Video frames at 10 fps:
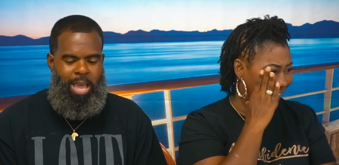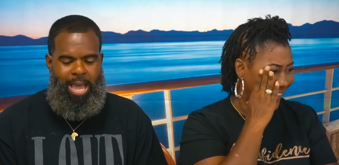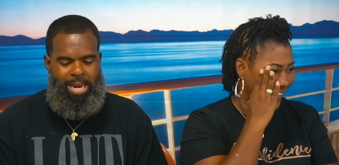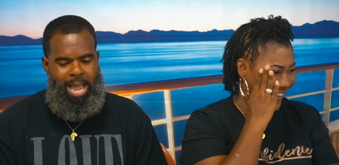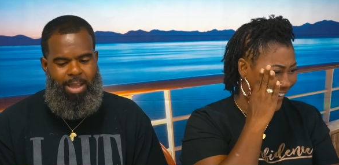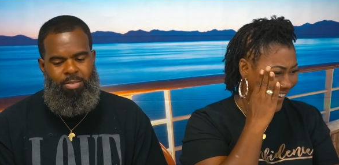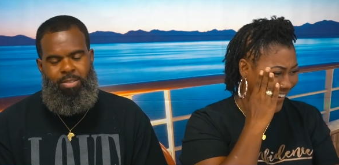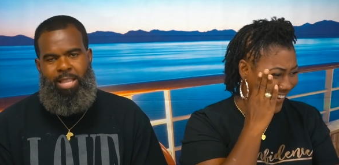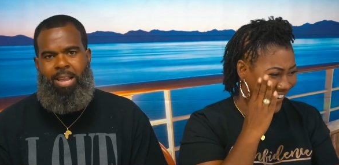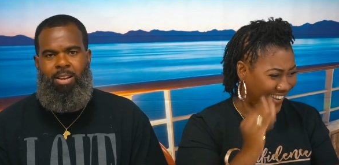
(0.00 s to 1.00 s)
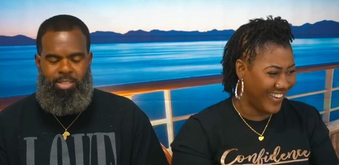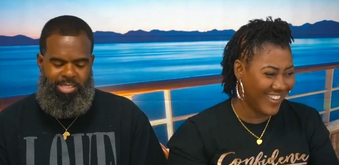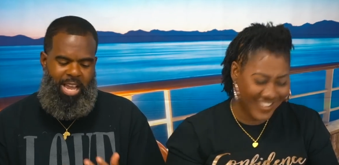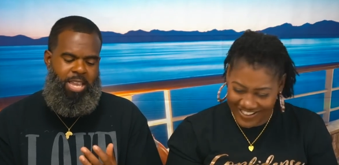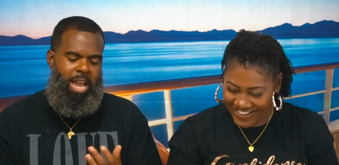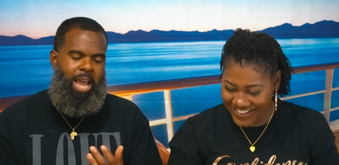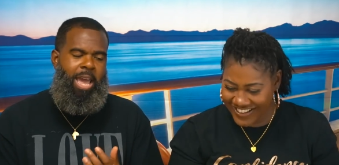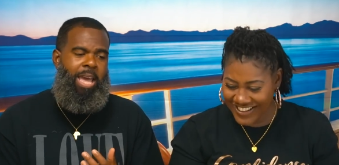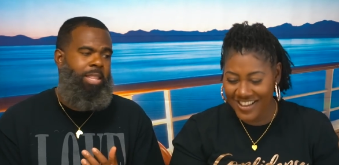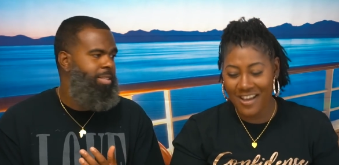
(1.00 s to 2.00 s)
Speaker 1: yeah, like like lasagna I
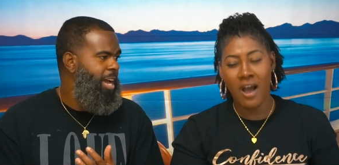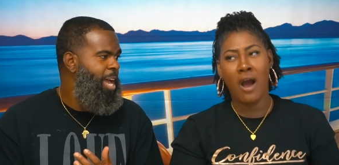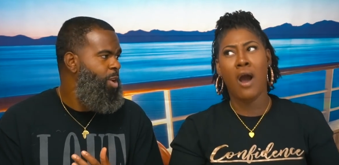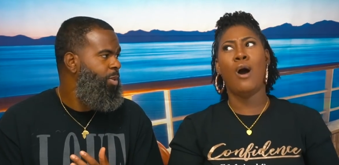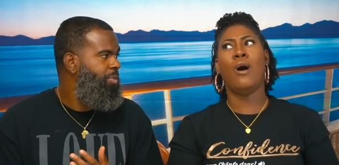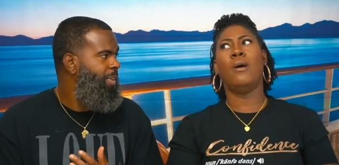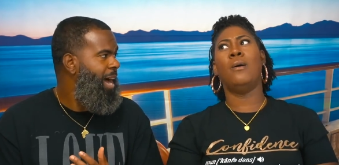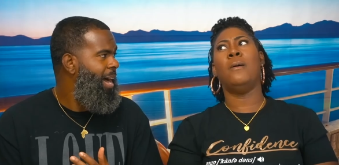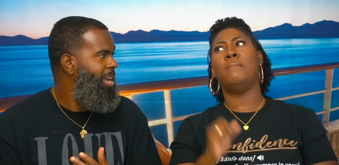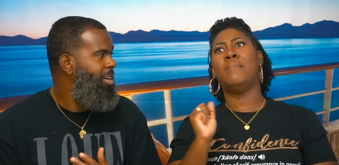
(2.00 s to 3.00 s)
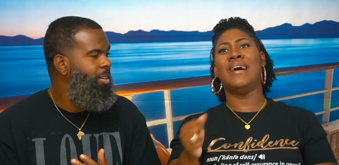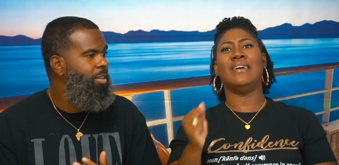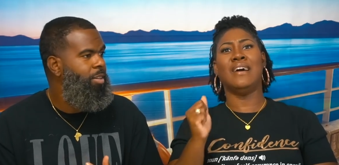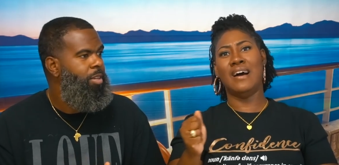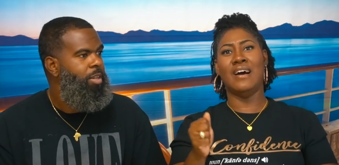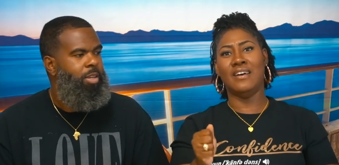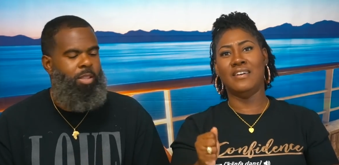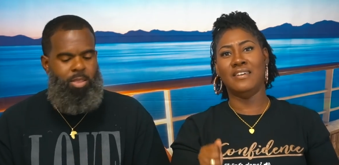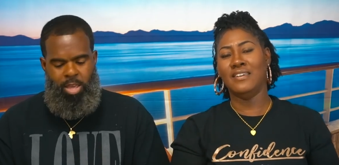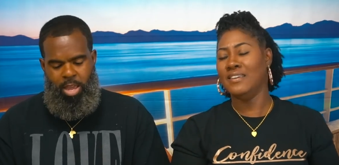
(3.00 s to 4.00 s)
had, lasagna was oh fire. Oh my
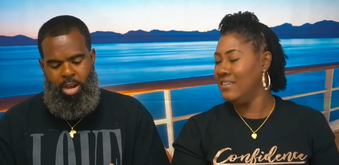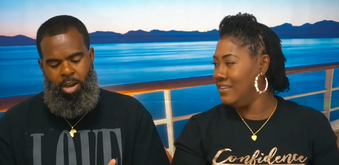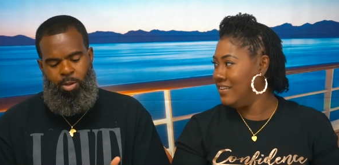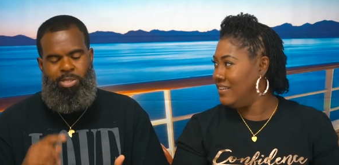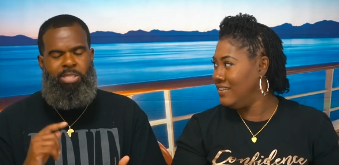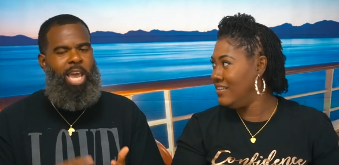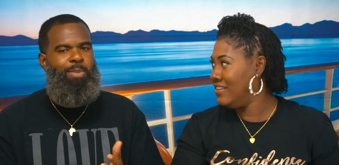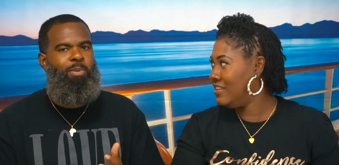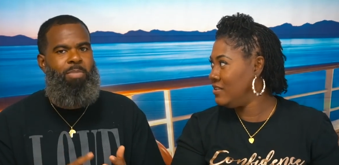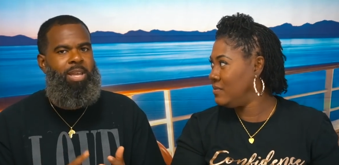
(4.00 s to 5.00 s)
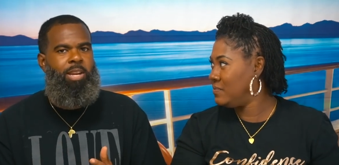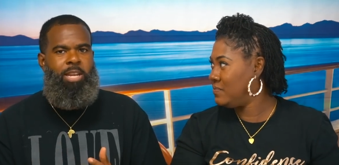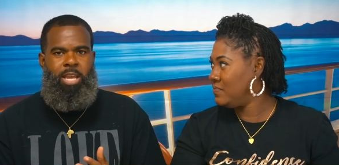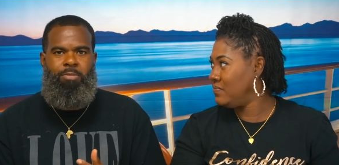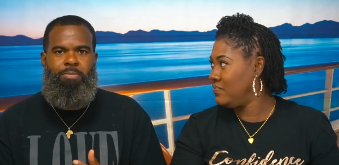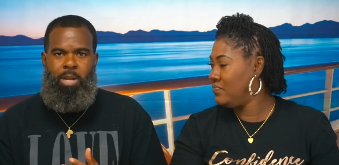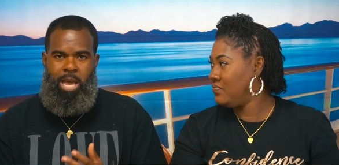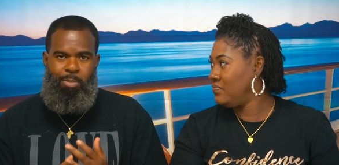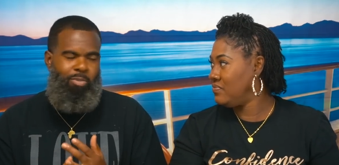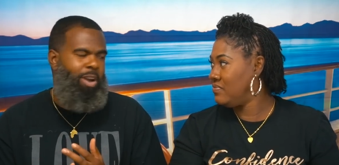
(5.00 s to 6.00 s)
Speaker 2: god.
Speaker 1: The um salmon benedict
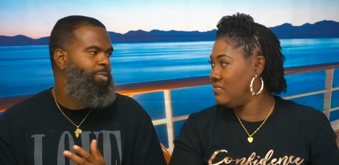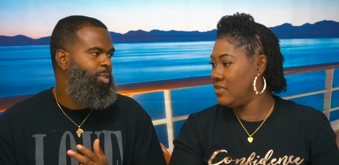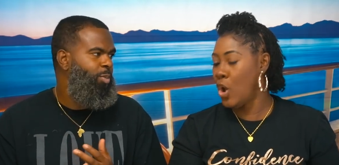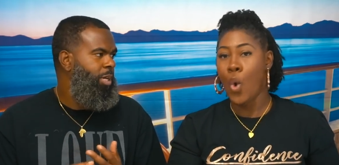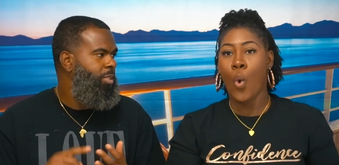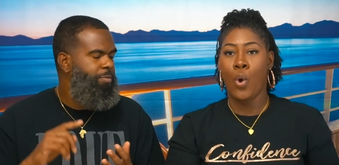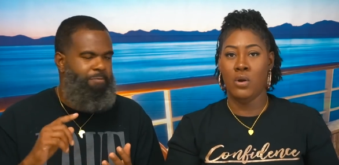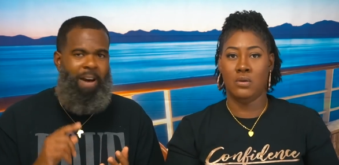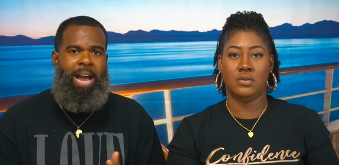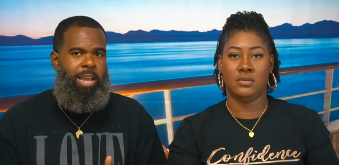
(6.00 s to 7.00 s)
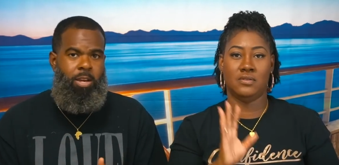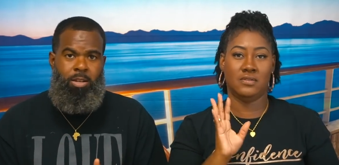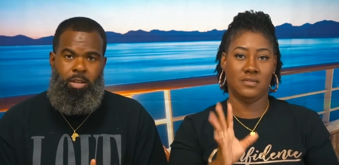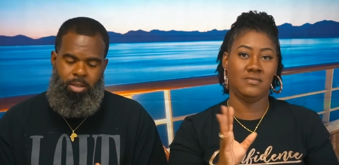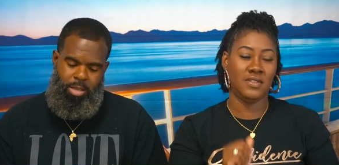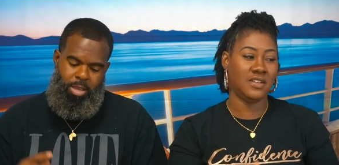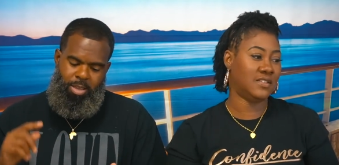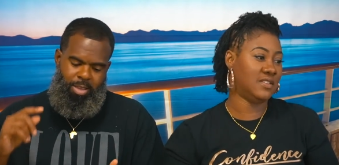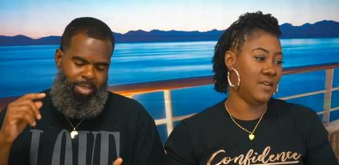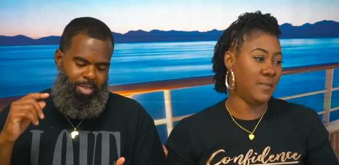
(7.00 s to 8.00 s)
at breakfast was fire.
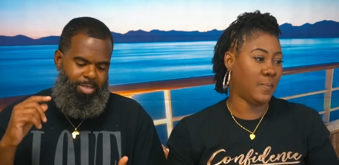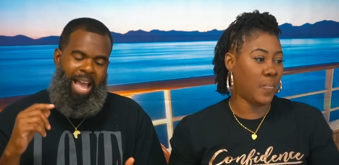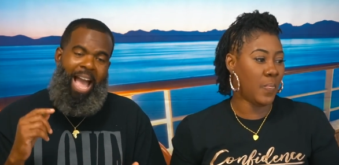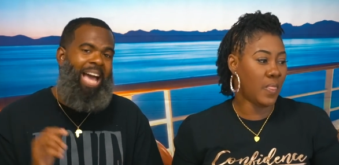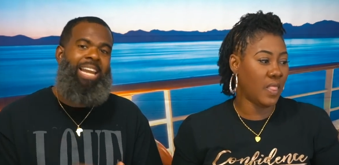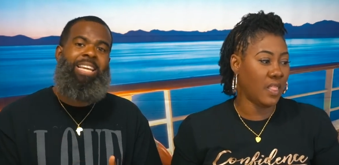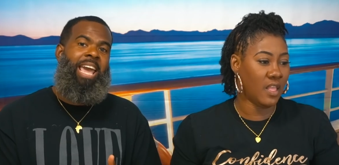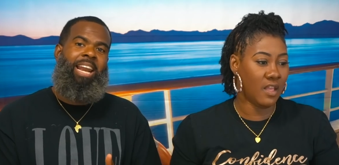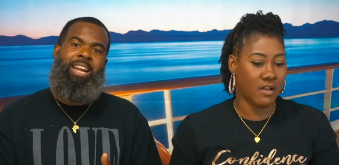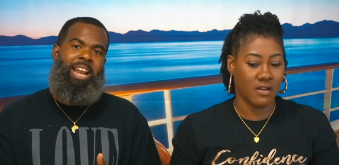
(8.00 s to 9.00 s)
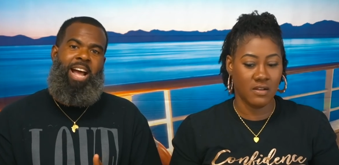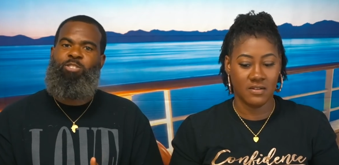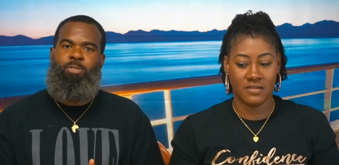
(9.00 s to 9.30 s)
Listen. The alligator that I